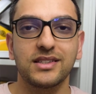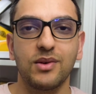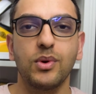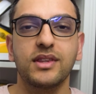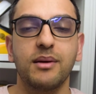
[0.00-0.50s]

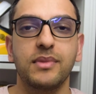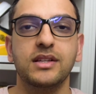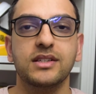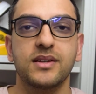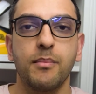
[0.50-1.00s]
And what that
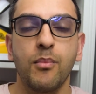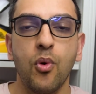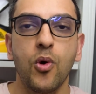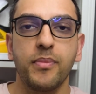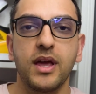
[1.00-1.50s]
means is
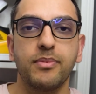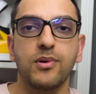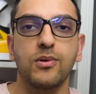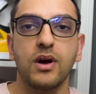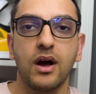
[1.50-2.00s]
more
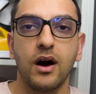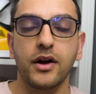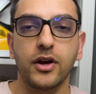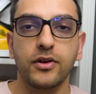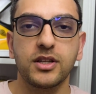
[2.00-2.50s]
people are
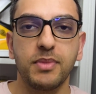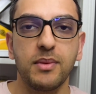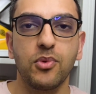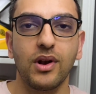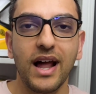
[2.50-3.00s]
going to be
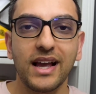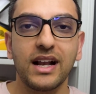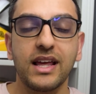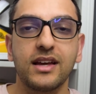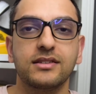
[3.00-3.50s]
more
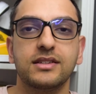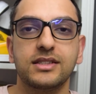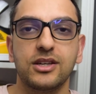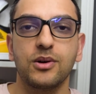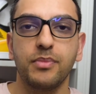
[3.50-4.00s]
likely to
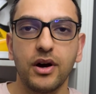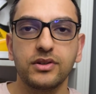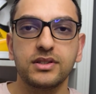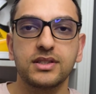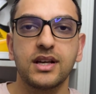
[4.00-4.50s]
see your
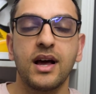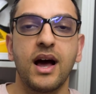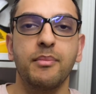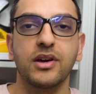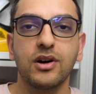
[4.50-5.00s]
posts,
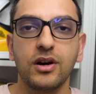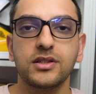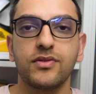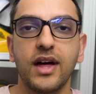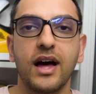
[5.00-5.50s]
and because
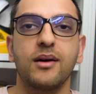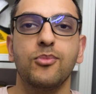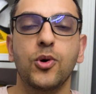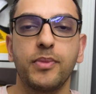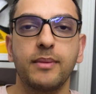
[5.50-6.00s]
of that,
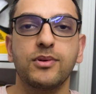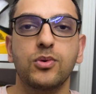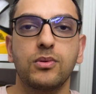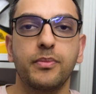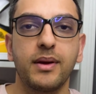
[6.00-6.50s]
more people
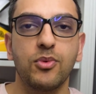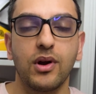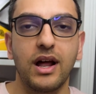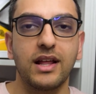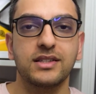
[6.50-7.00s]
will be more
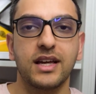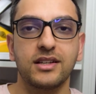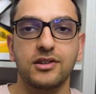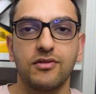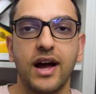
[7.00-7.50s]
likely to
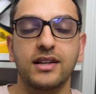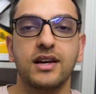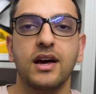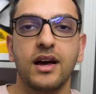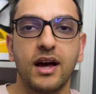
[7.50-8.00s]
interact
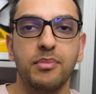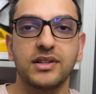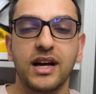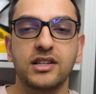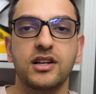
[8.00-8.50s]
and
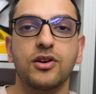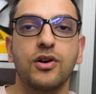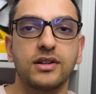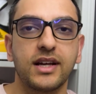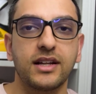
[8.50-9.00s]
potentially
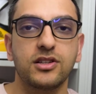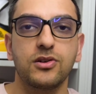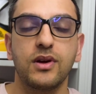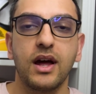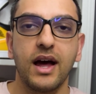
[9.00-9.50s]
contact
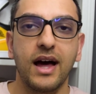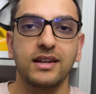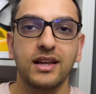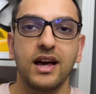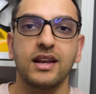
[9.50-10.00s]
you
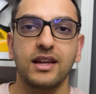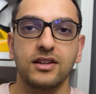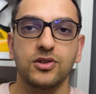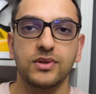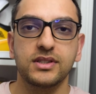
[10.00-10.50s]
and turn
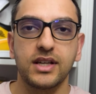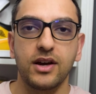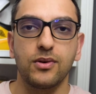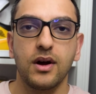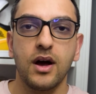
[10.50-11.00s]
into a sale.